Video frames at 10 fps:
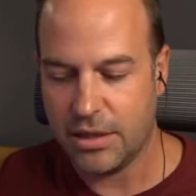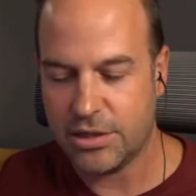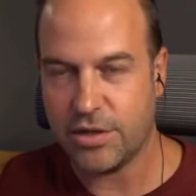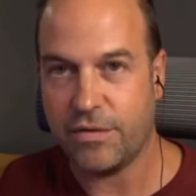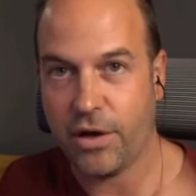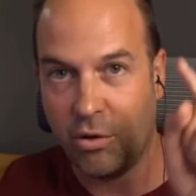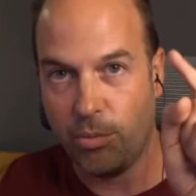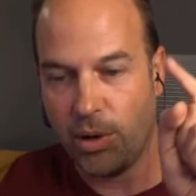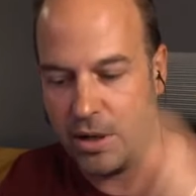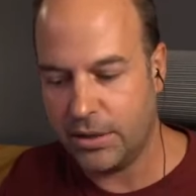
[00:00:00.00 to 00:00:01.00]
So if I hold
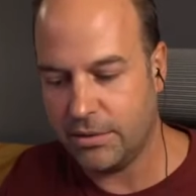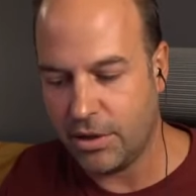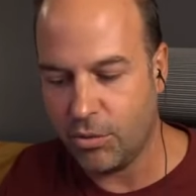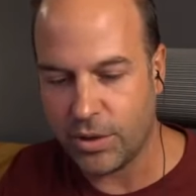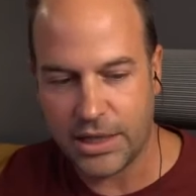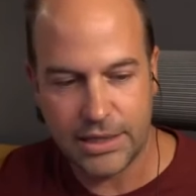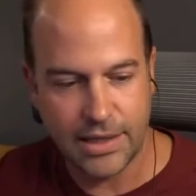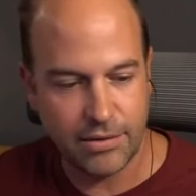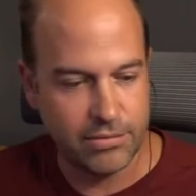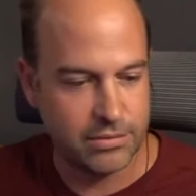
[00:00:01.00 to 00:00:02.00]
my Alt key
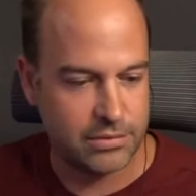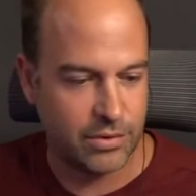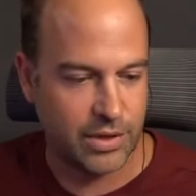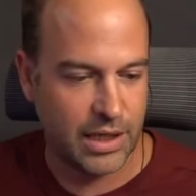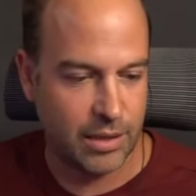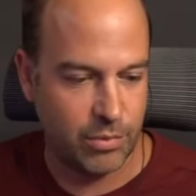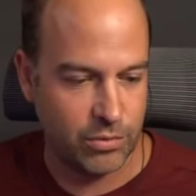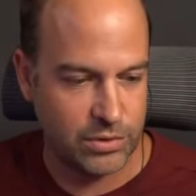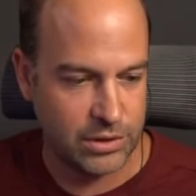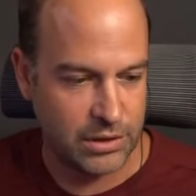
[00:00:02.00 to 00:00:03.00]
down on the
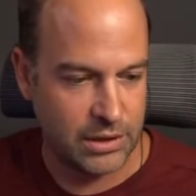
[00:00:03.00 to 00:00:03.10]
keyboard